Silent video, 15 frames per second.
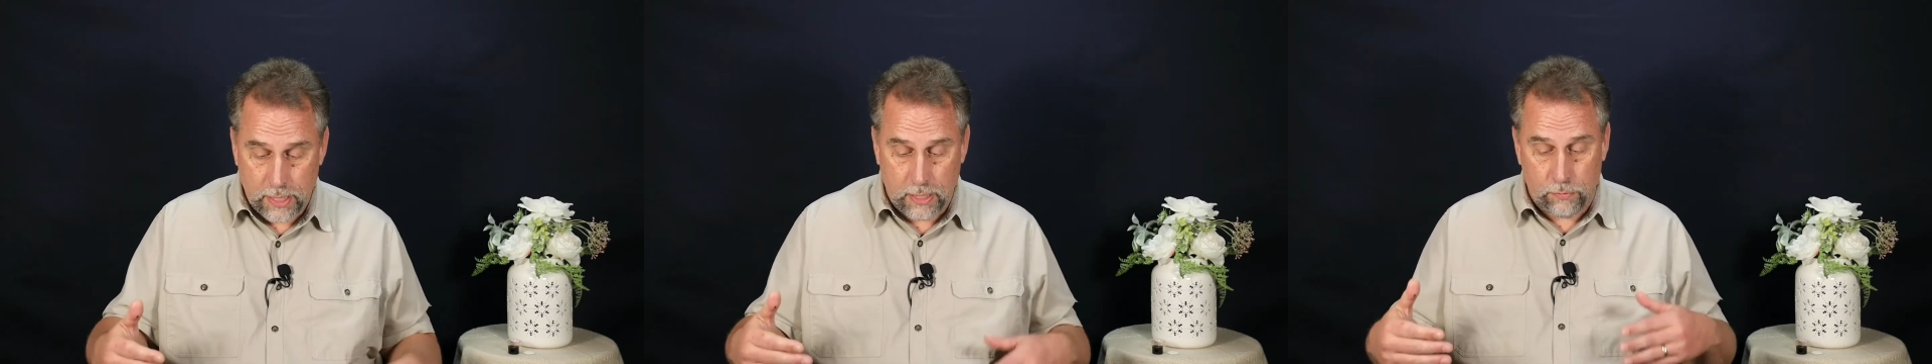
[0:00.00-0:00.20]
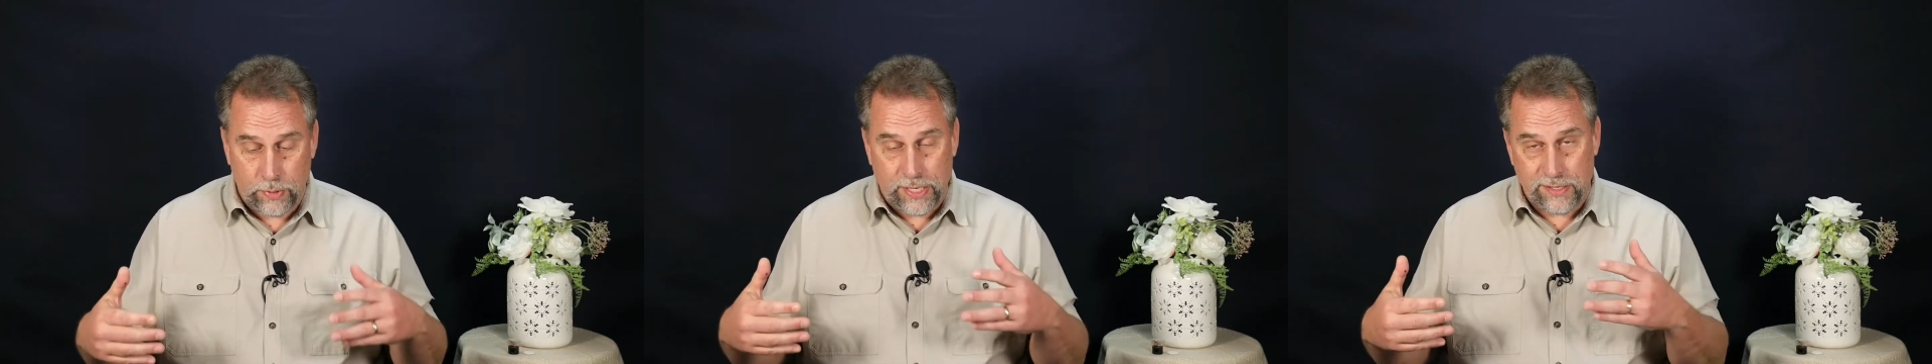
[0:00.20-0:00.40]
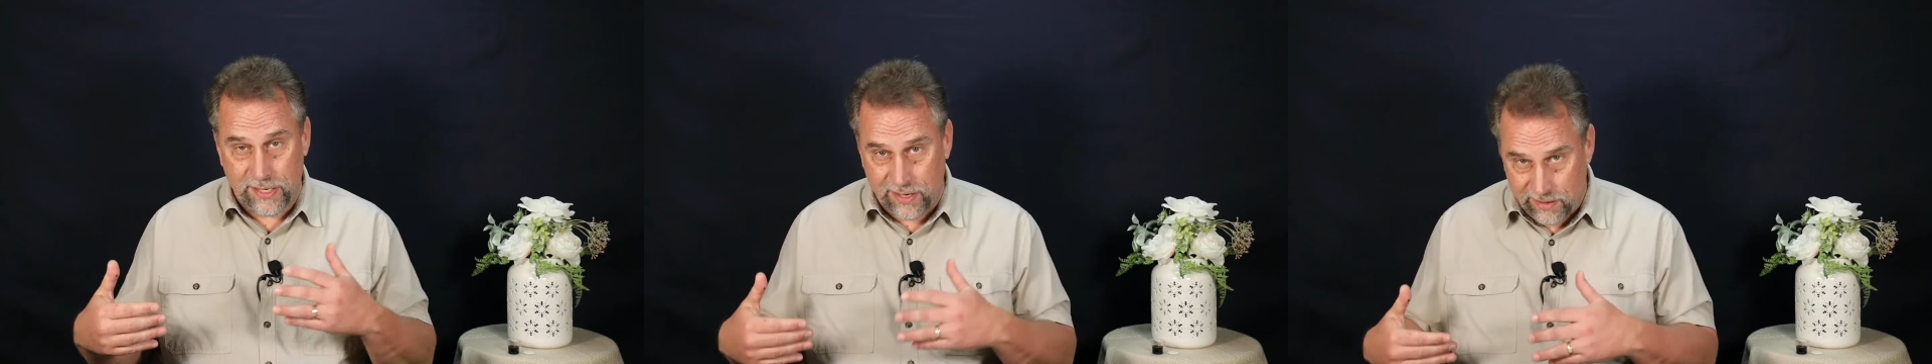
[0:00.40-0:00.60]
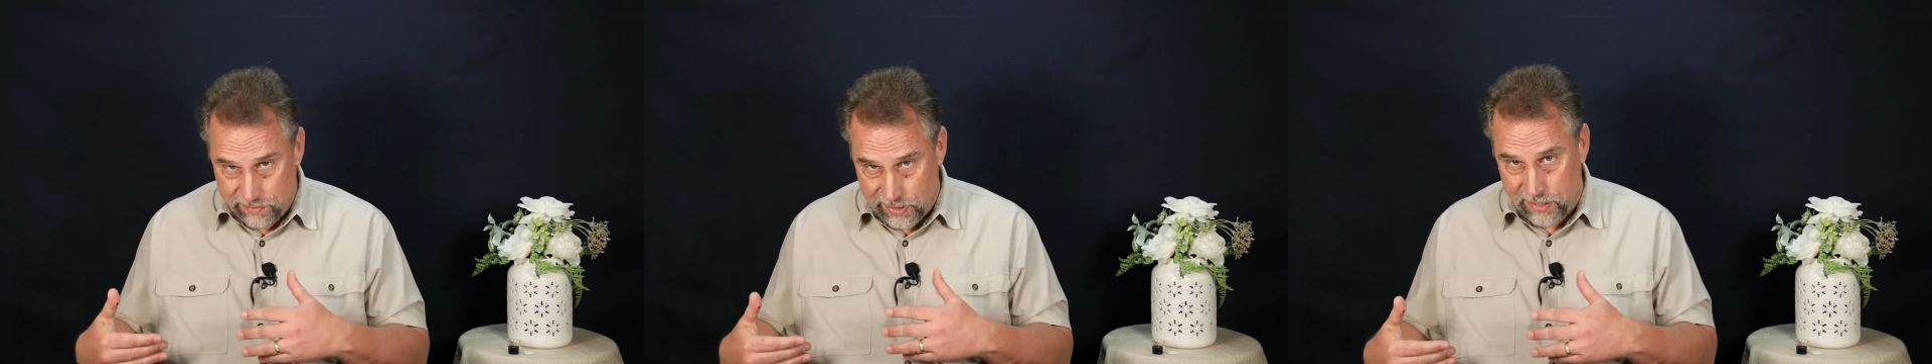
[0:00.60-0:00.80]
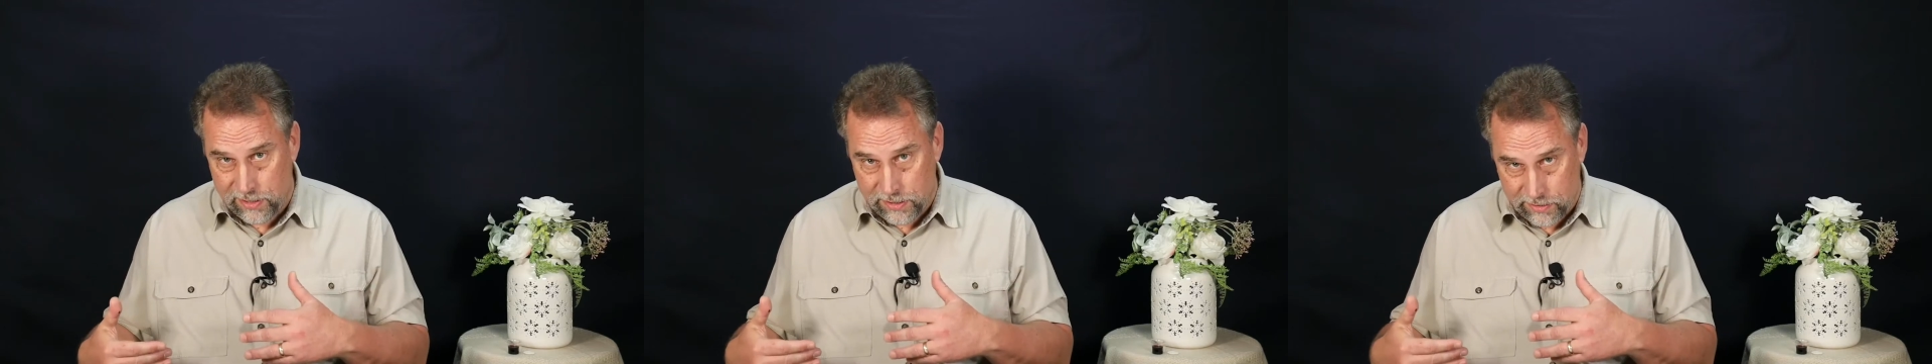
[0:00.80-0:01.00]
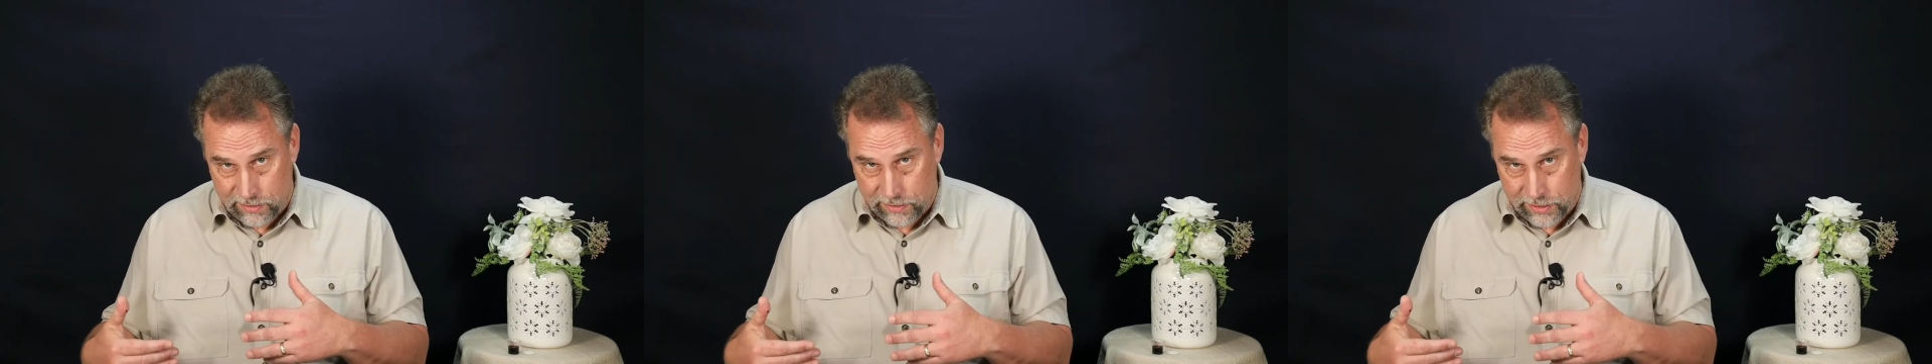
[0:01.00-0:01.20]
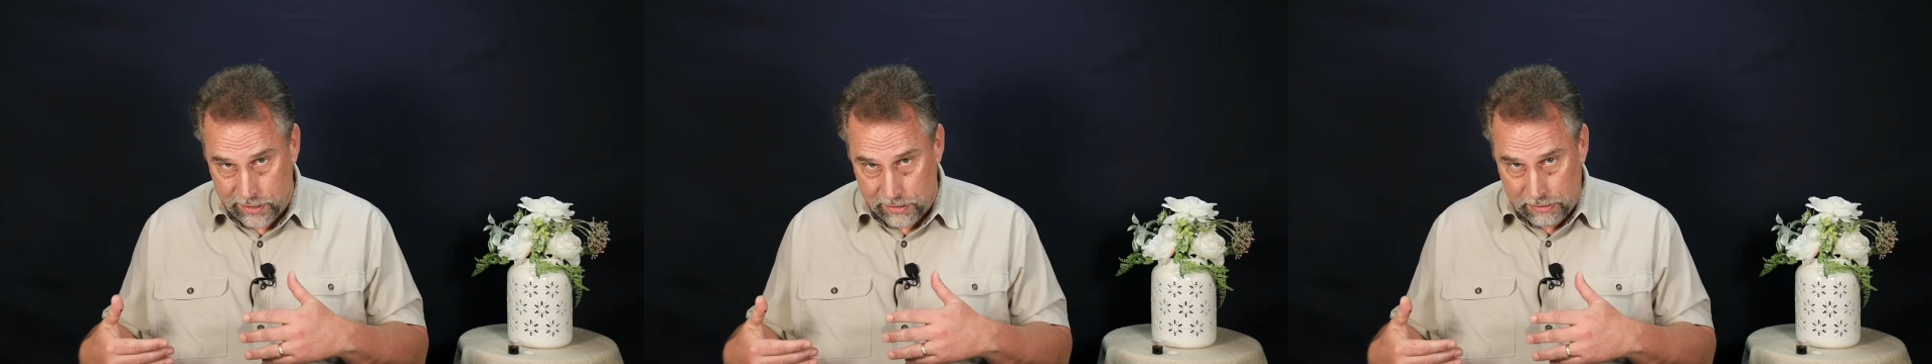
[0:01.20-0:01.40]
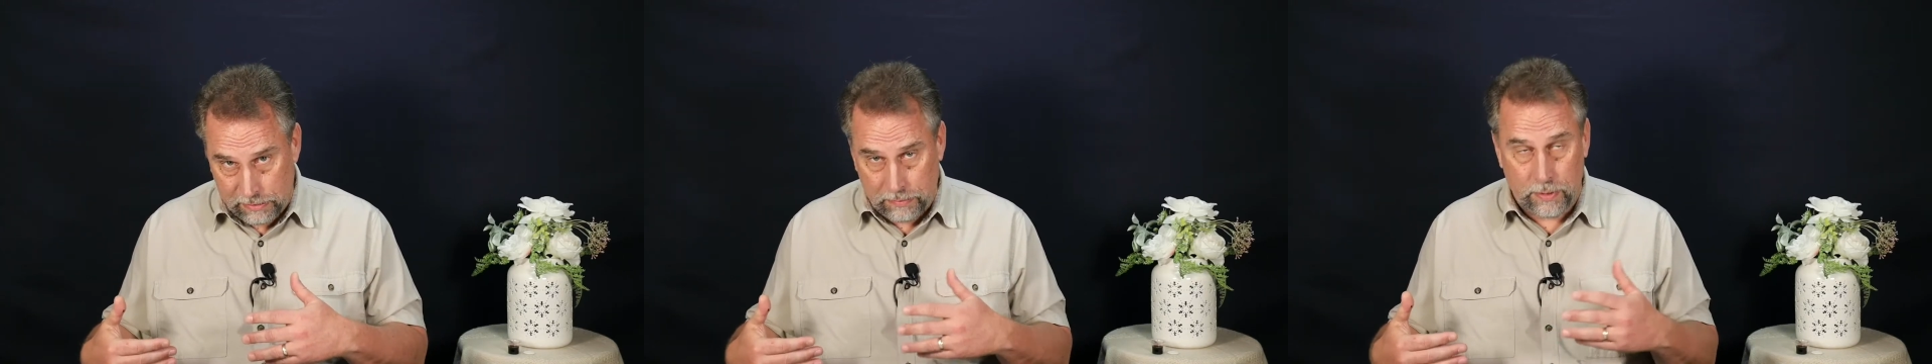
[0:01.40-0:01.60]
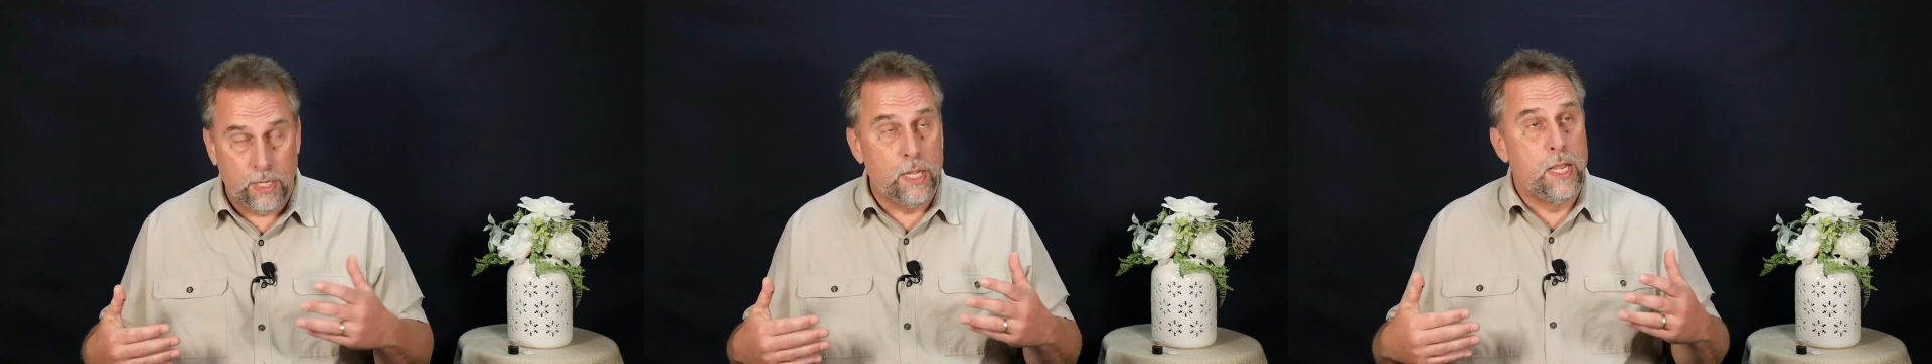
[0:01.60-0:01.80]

and we tend to be disloyal,